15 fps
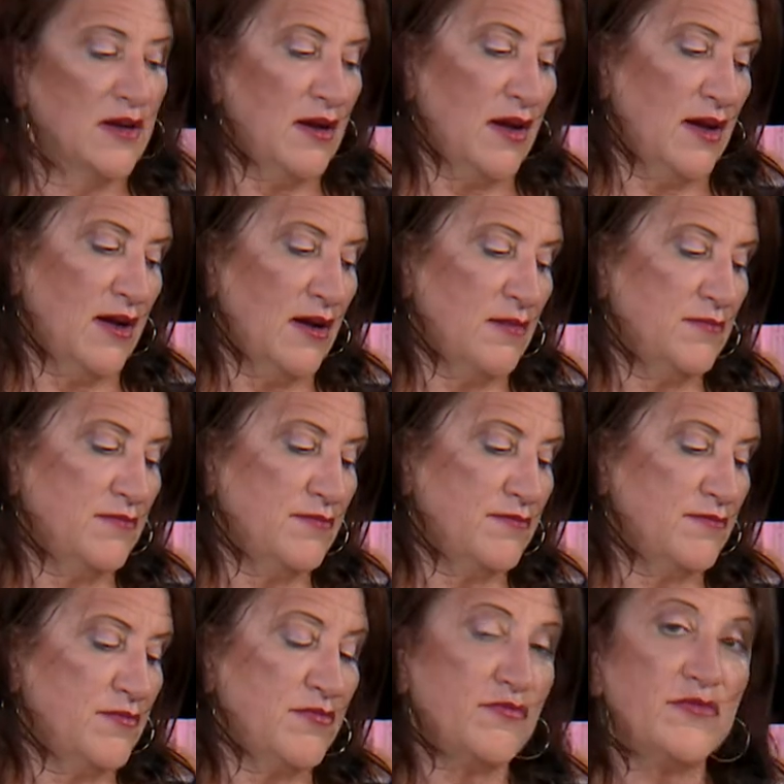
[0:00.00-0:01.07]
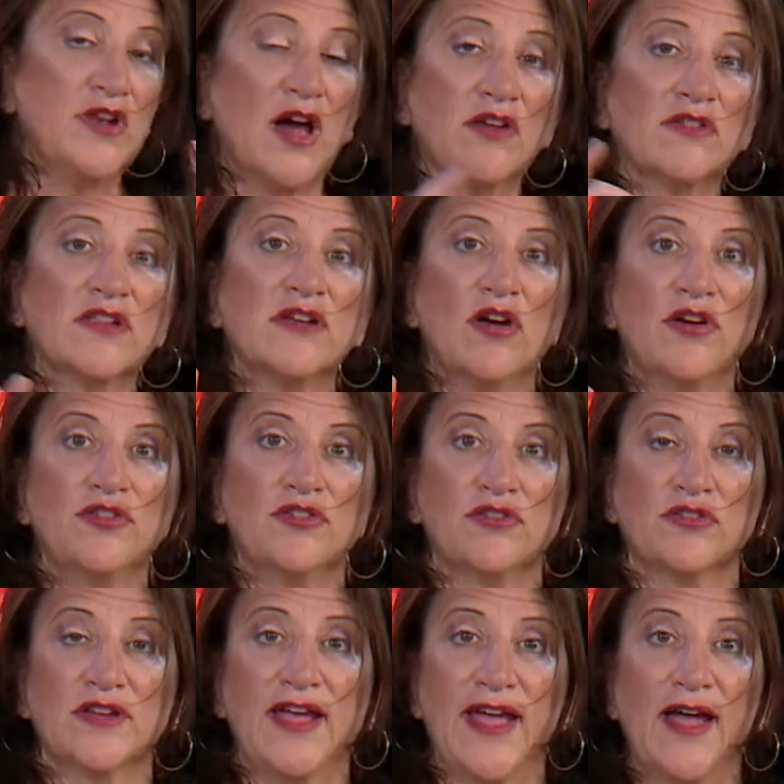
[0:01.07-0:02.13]
Um, not only on your
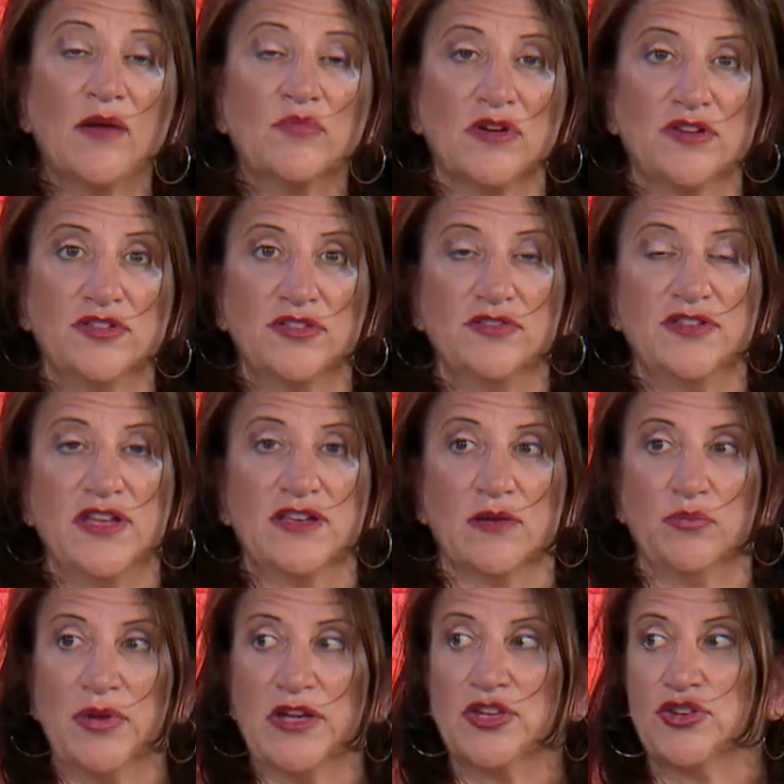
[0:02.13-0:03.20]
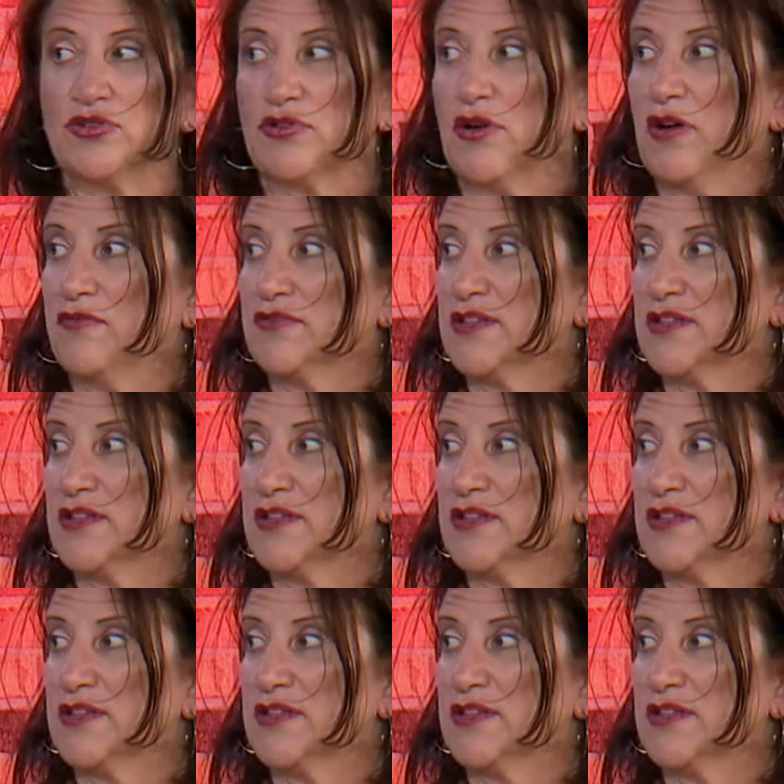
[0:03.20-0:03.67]
camera do you take a picture of,